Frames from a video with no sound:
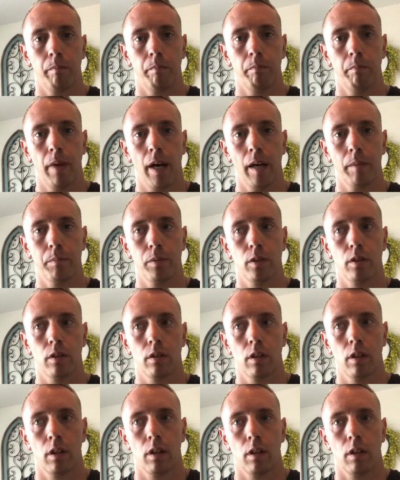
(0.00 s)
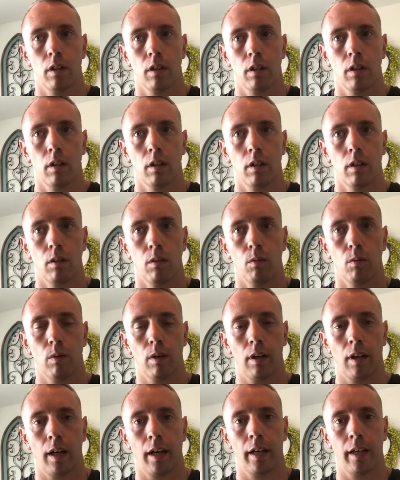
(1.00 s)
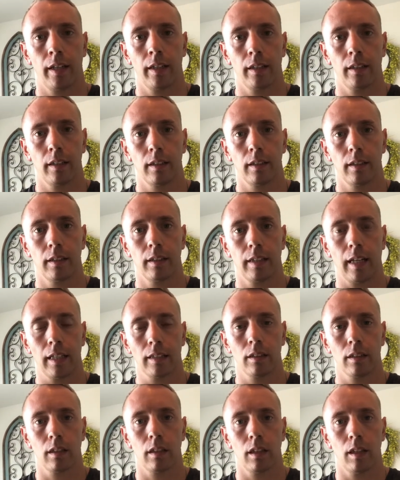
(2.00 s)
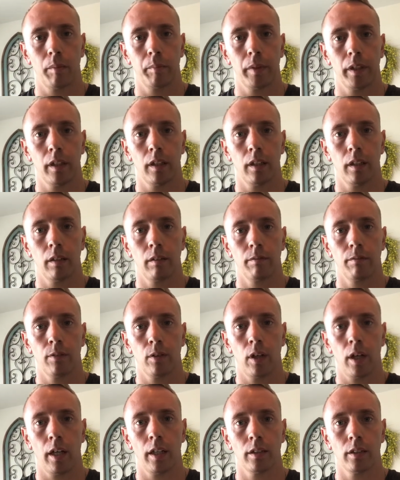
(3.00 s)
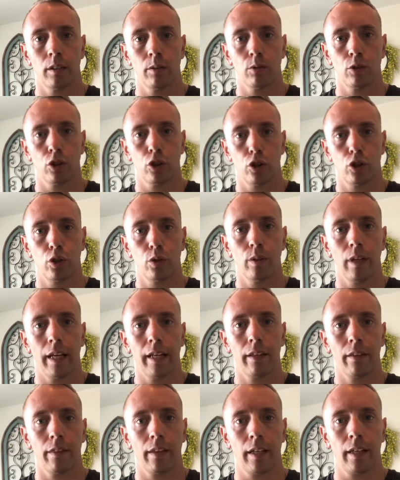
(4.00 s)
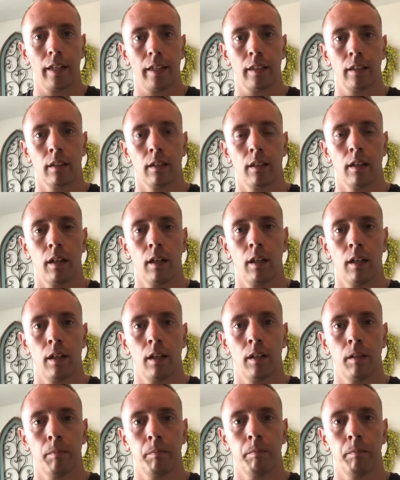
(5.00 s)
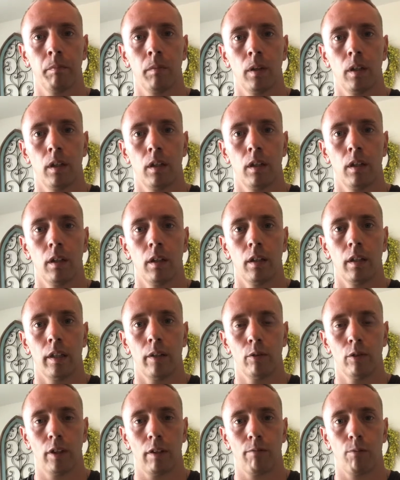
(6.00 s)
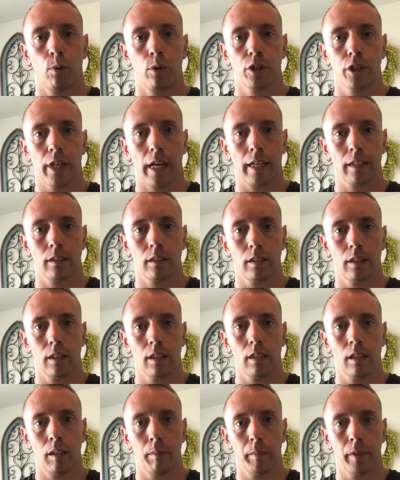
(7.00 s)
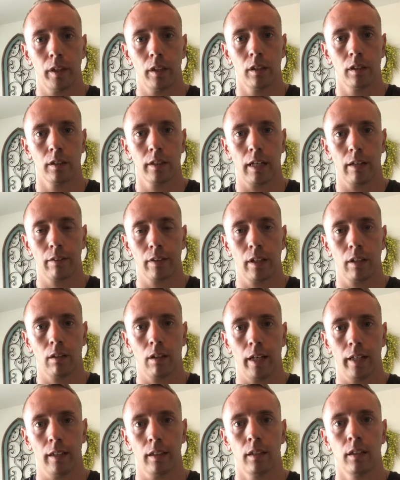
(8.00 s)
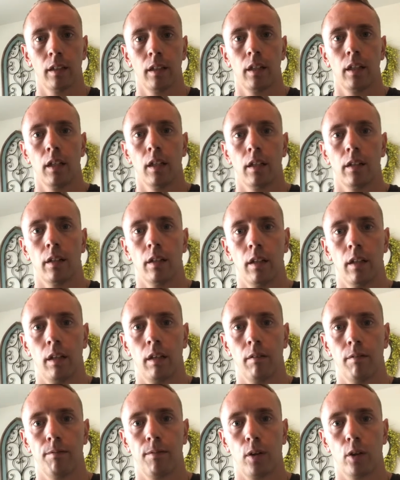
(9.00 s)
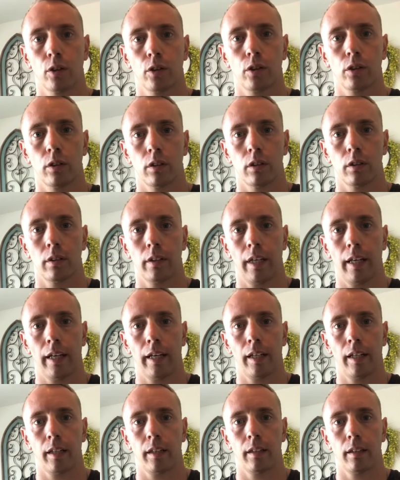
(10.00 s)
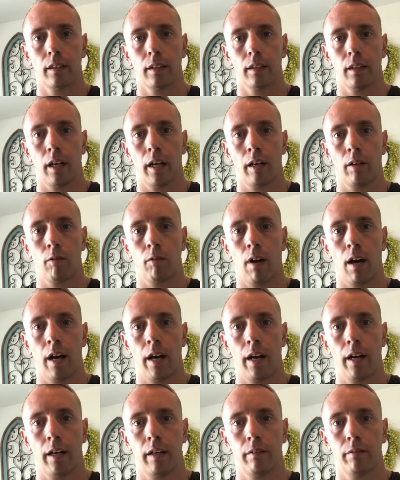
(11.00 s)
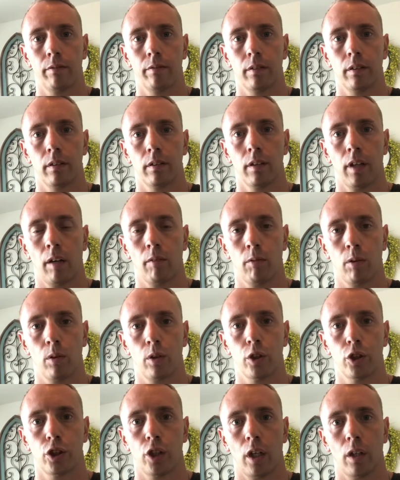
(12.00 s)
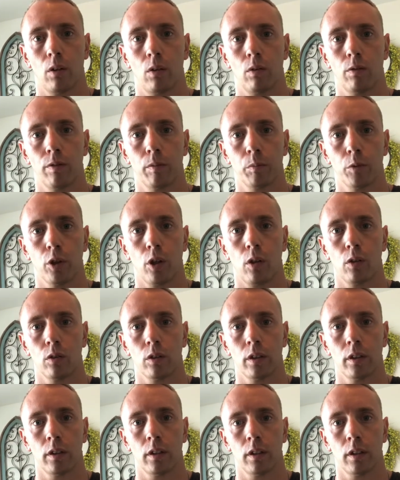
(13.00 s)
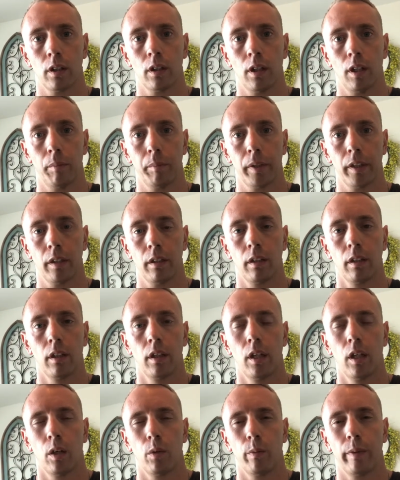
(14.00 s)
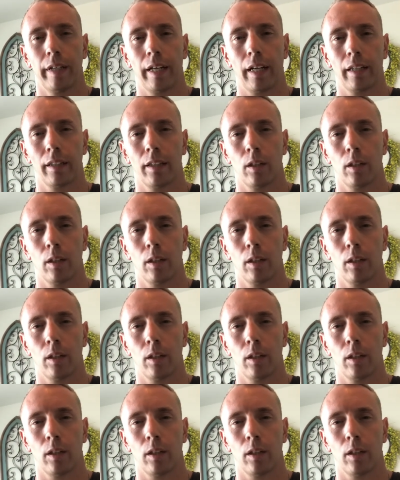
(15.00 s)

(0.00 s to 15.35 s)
MEPS, when I got to Columbia, for us it was a 2-day thing. It was at Fort Jackson in Columbia, South Carolina. The first day I arrived, I rode a shuttle from Charleston to Columbia. We got